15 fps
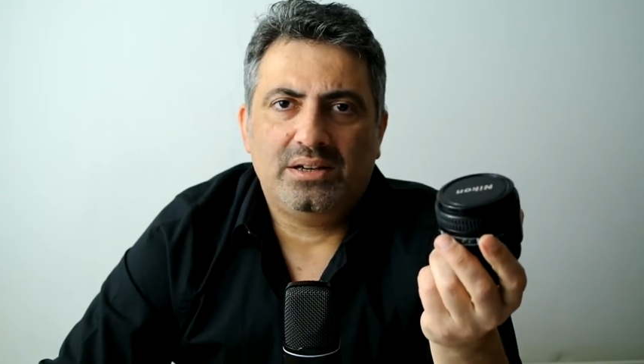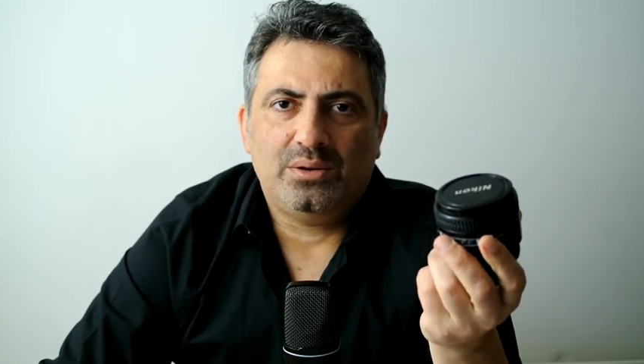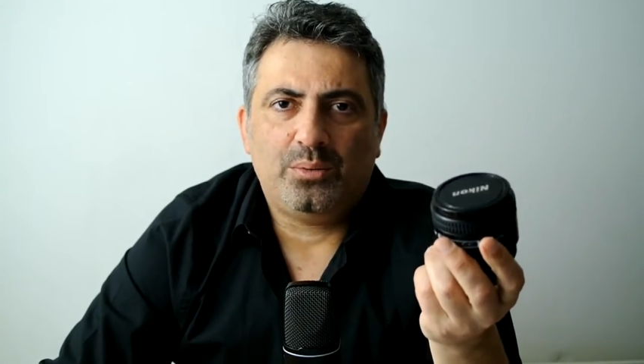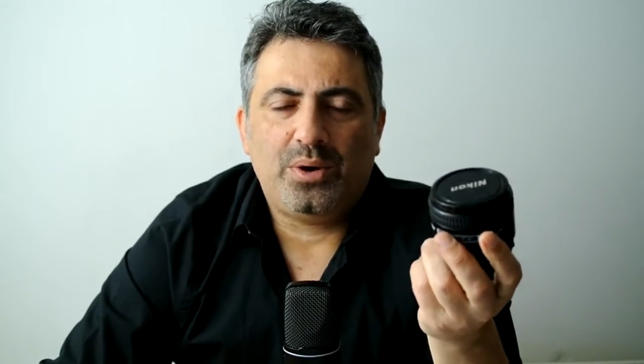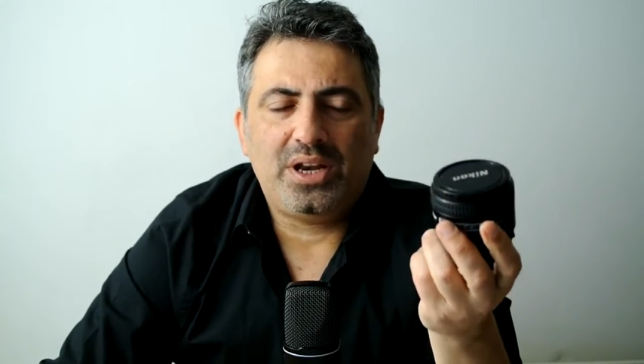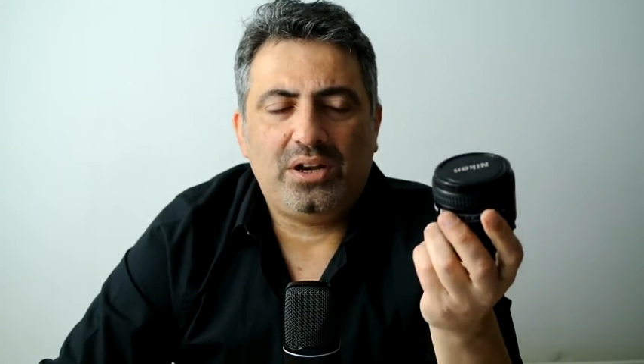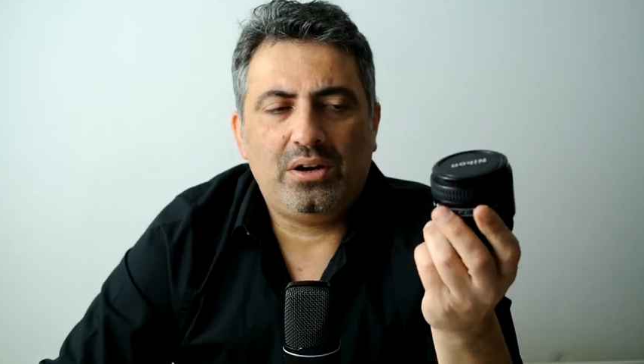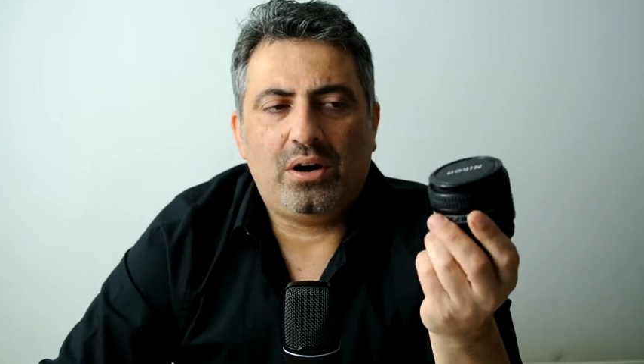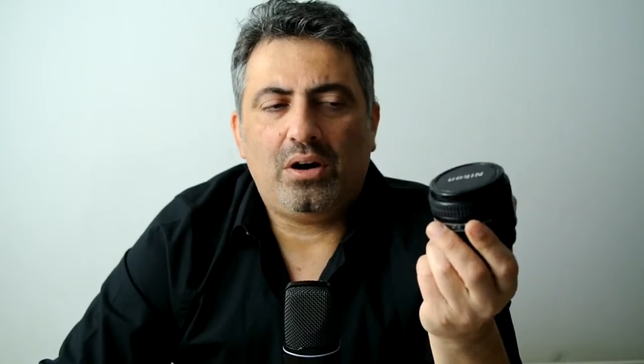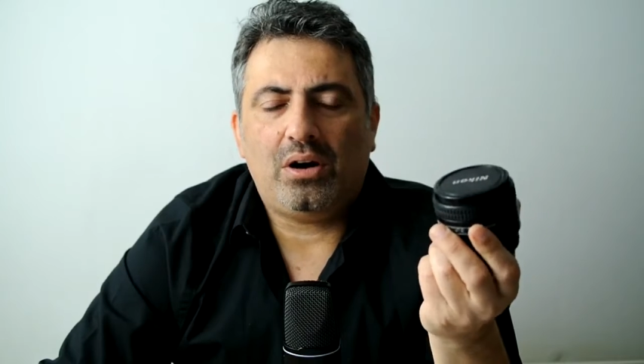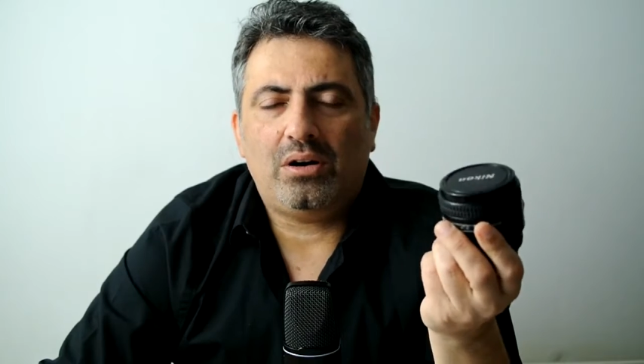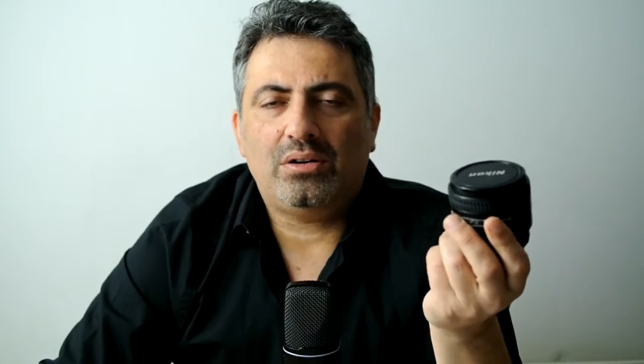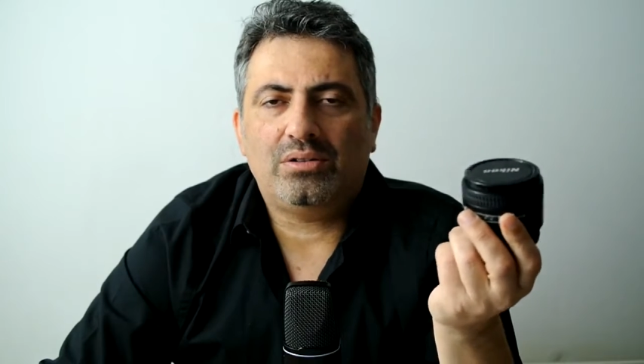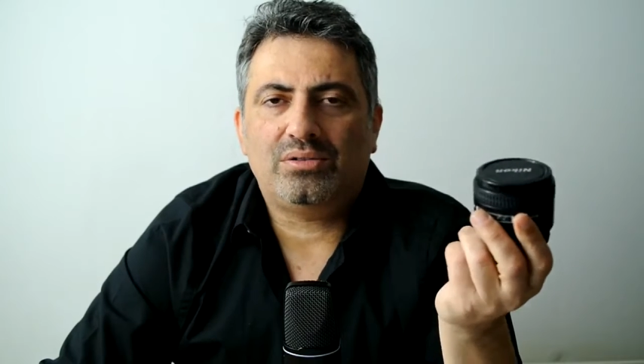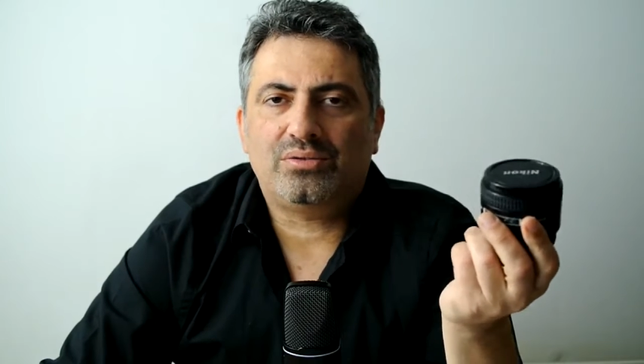We're
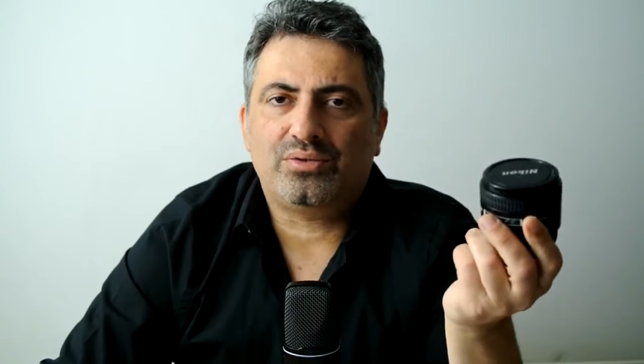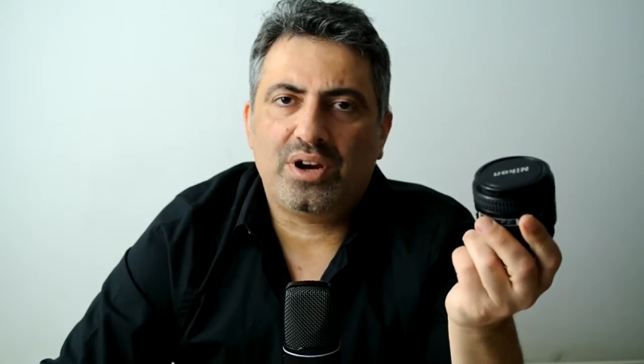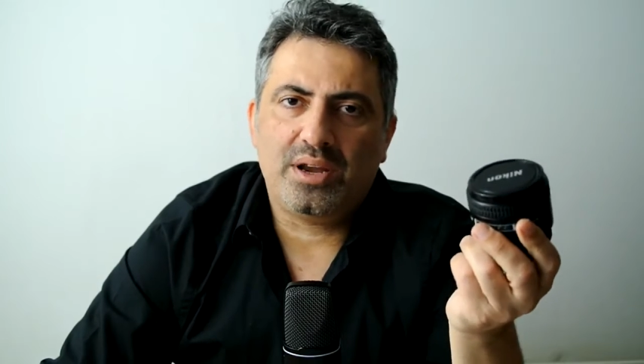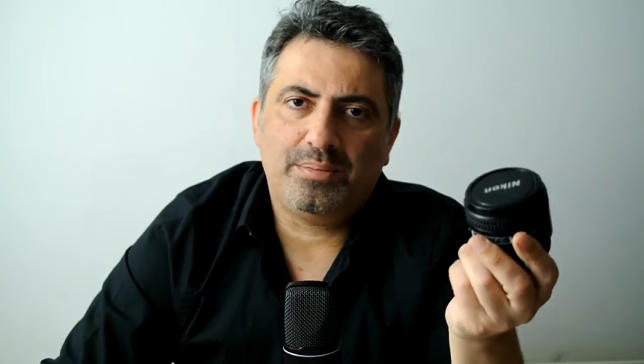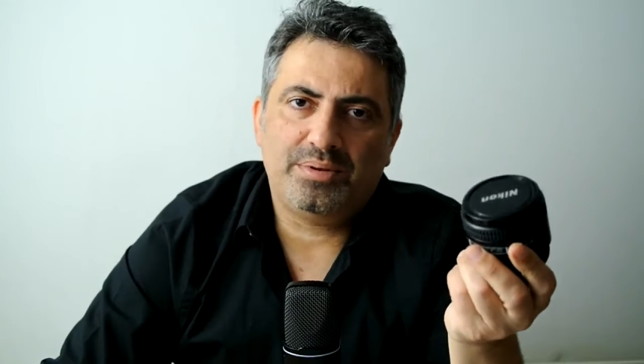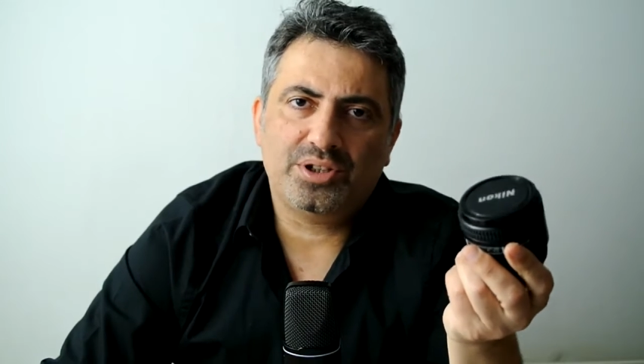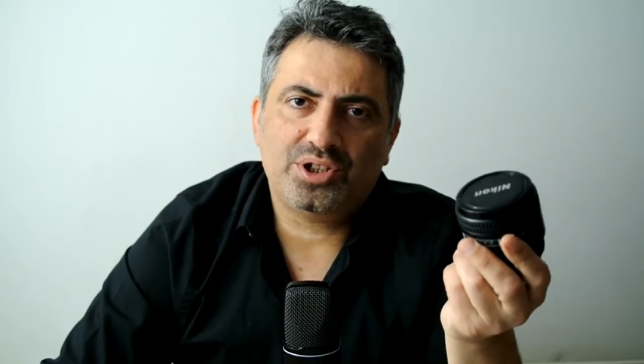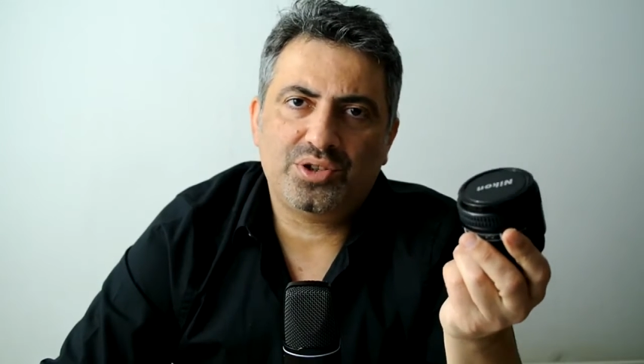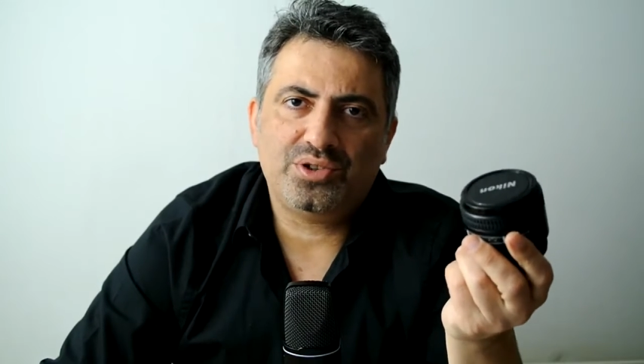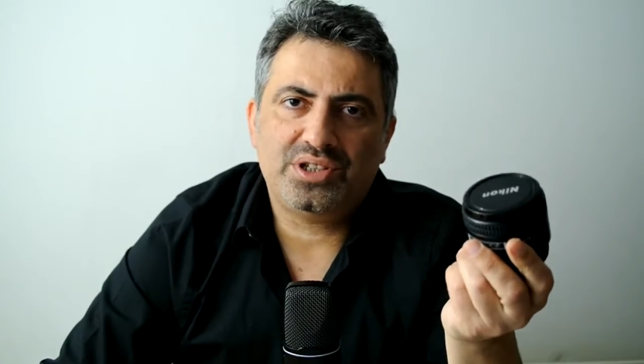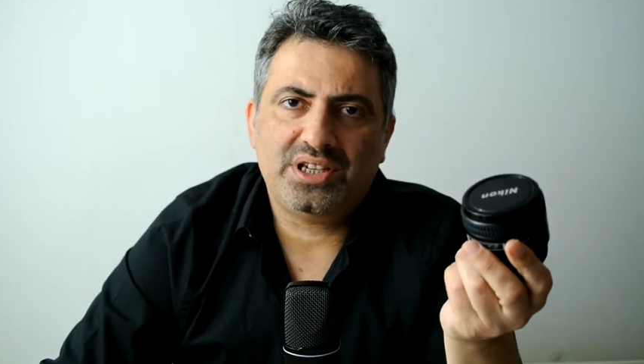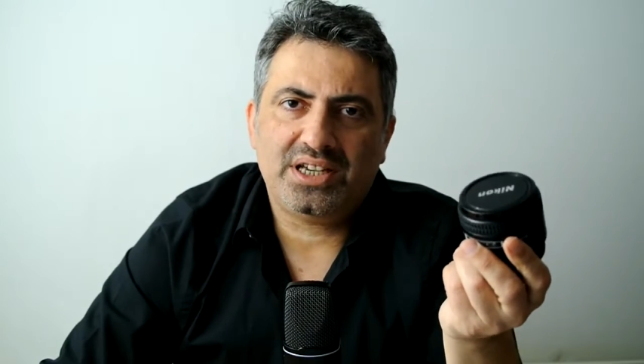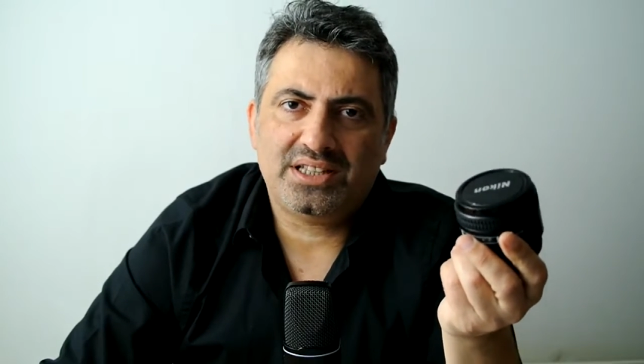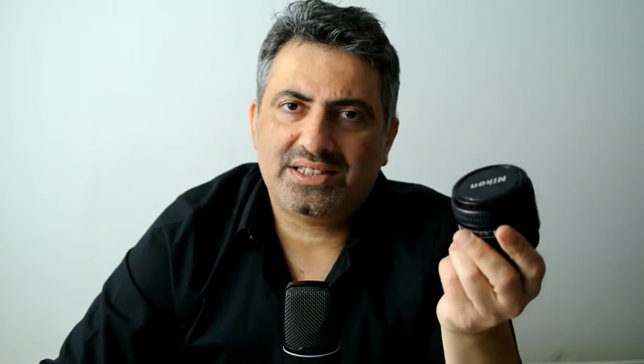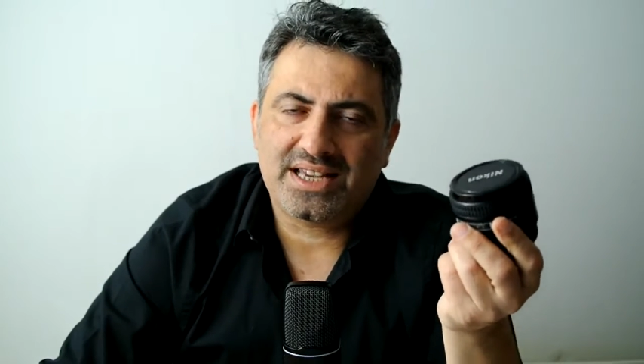not
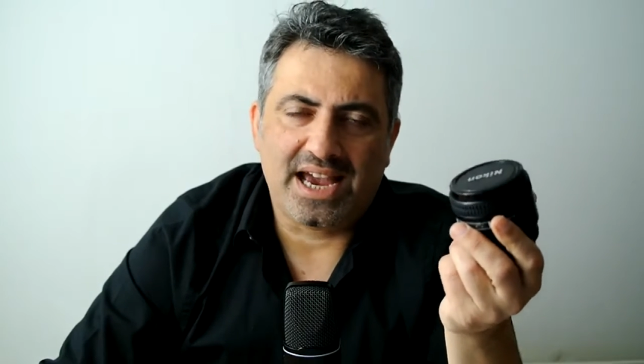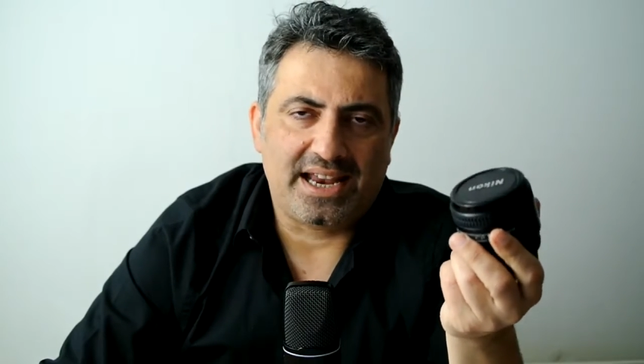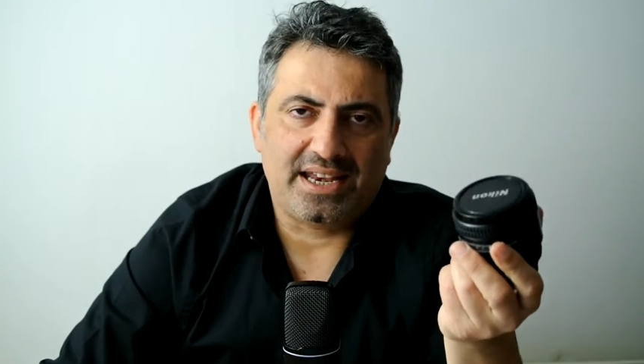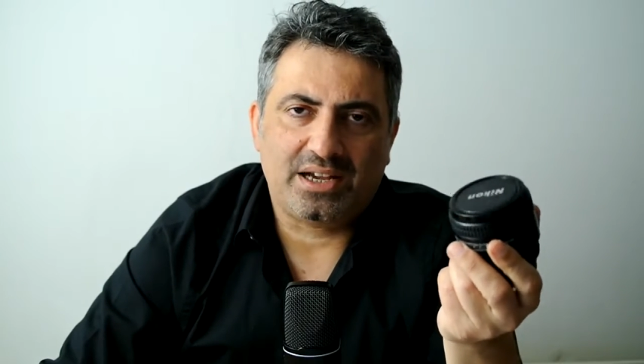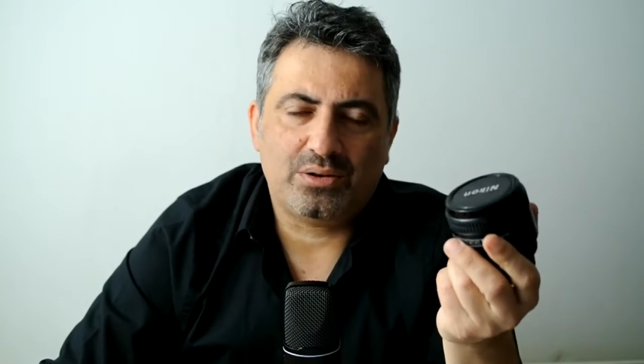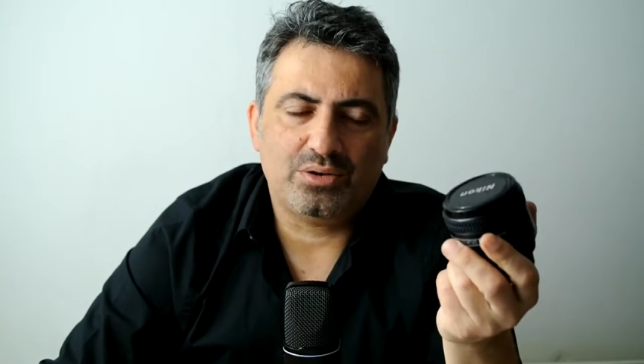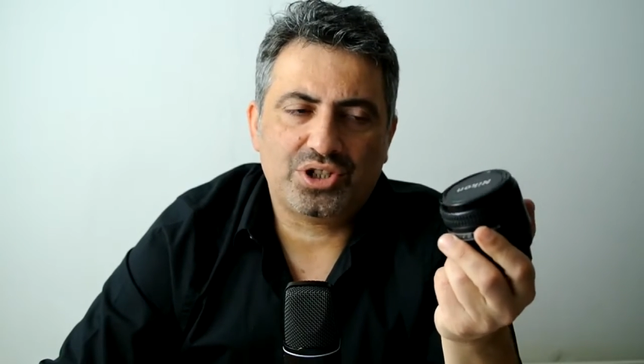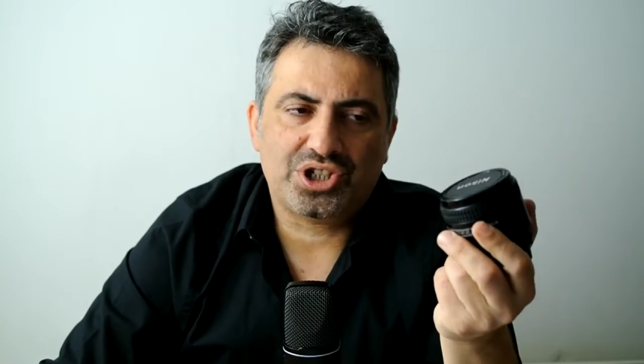reproducing technical